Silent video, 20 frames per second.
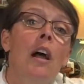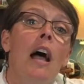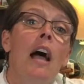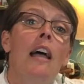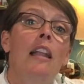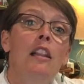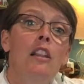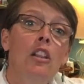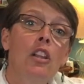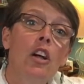
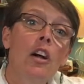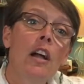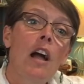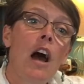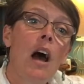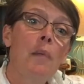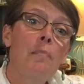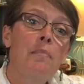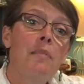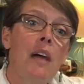and look
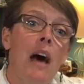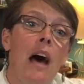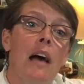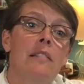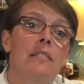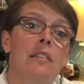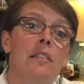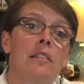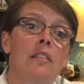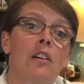up
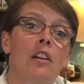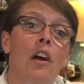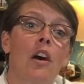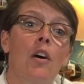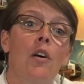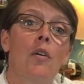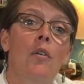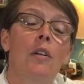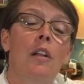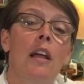that
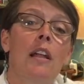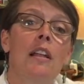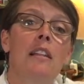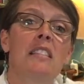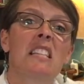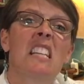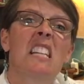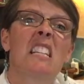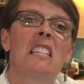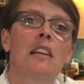code, and
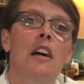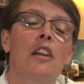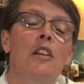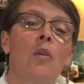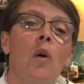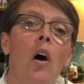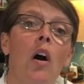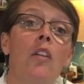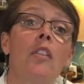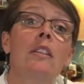it's going to tell you
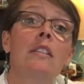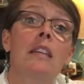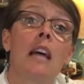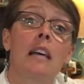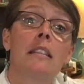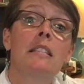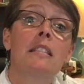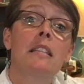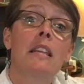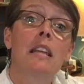all the
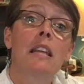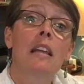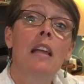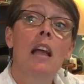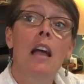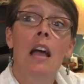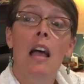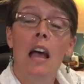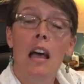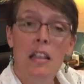testing
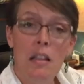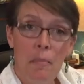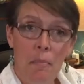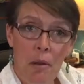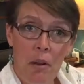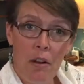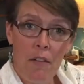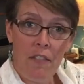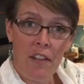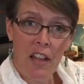and the
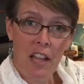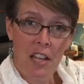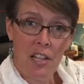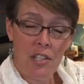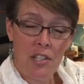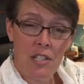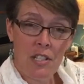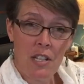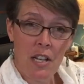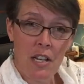
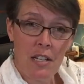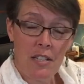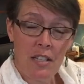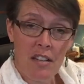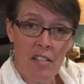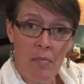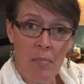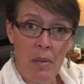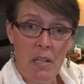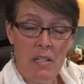purification studies that
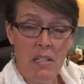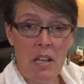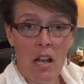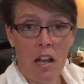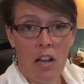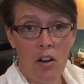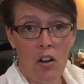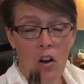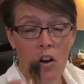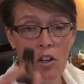have been
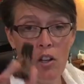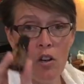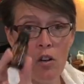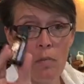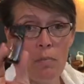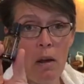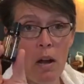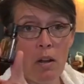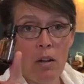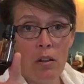done on your
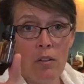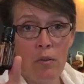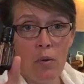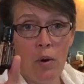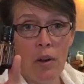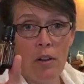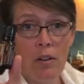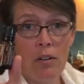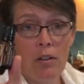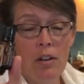bottle of
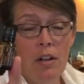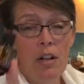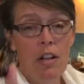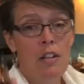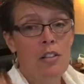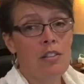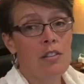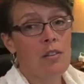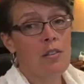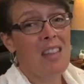oil.
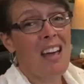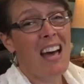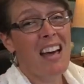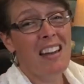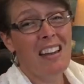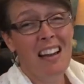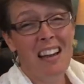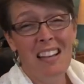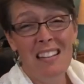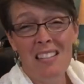So that
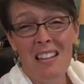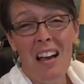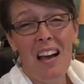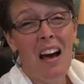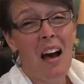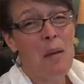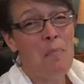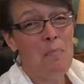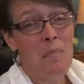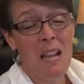is
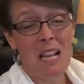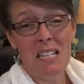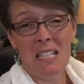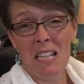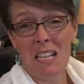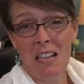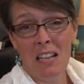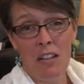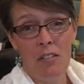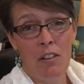
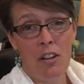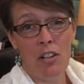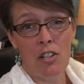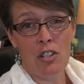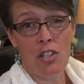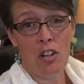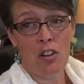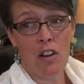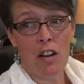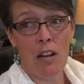amazingly
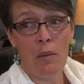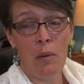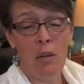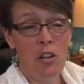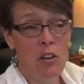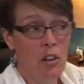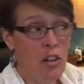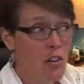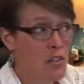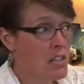reassuring. When
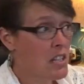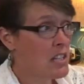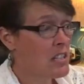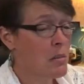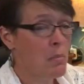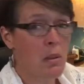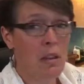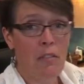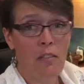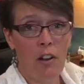you're using
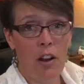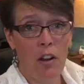something for